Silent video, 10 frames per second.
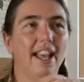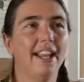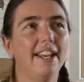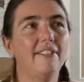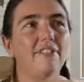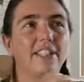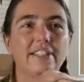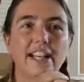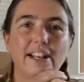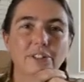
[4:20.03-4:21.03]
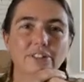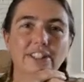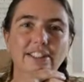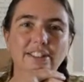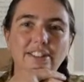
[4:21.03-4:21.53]
And they figured out
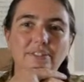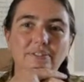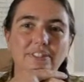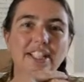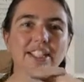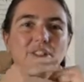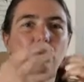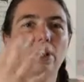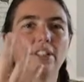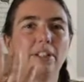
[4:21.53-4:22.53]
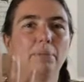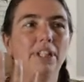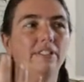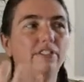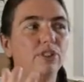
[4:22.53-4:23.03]
that when this water had been
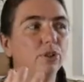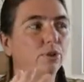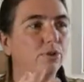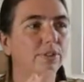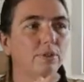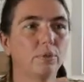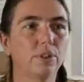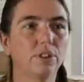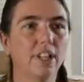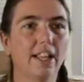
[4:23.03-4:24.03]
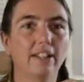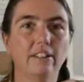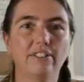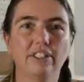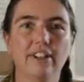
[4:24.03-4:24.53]
infused with words like love
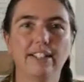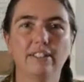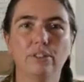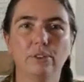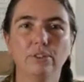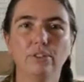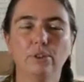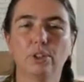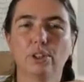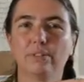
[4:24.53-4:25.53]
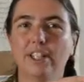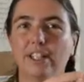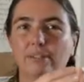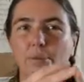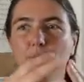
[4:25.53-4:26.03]
and gratitude, or
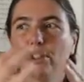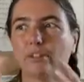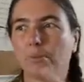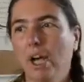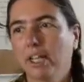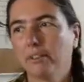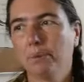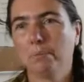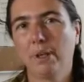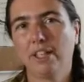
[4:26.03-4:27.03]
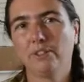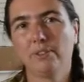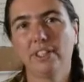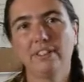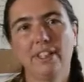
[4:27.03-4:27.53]
when music of Bach had been played to it,